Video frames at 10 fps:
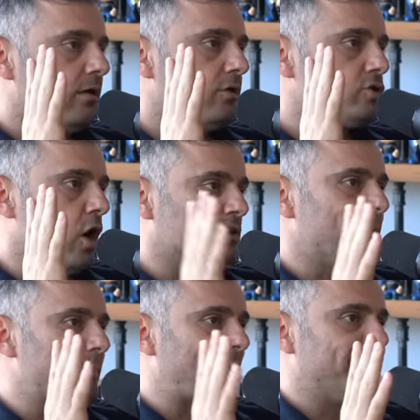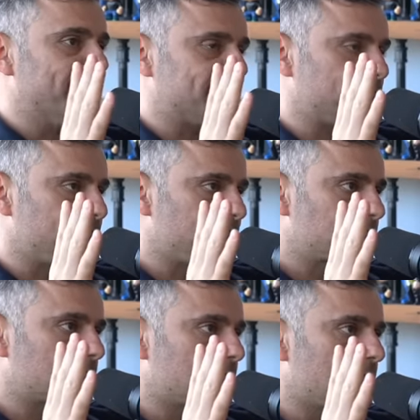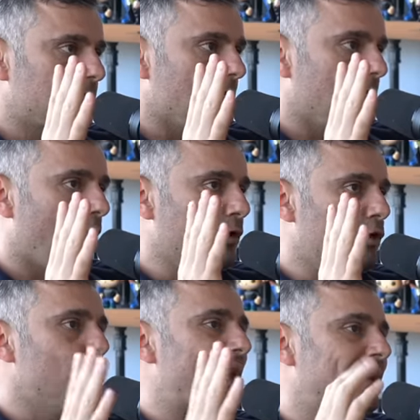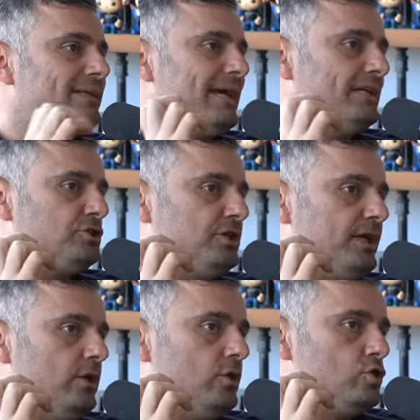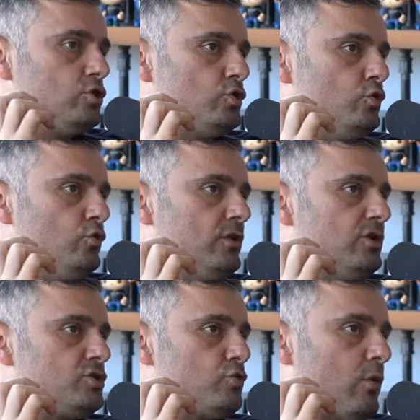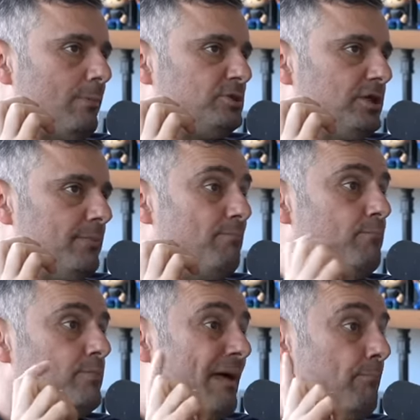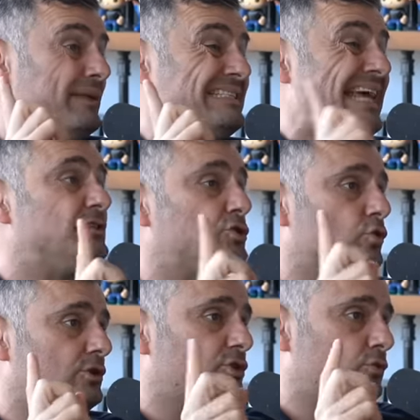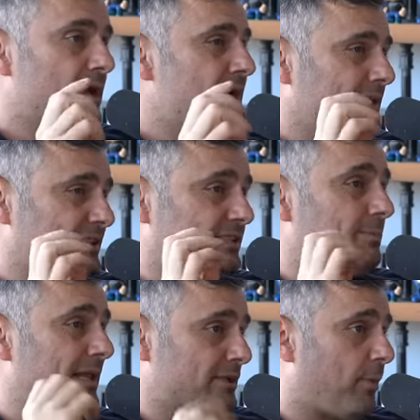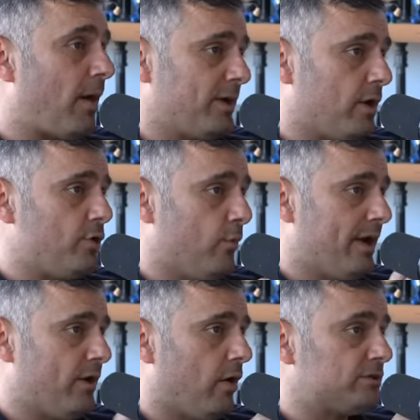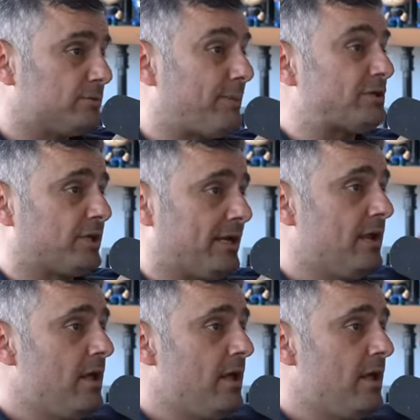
talk to me about this. Are you paying attention to the disruption, that potential dist- This is something that's probably on your radar, especially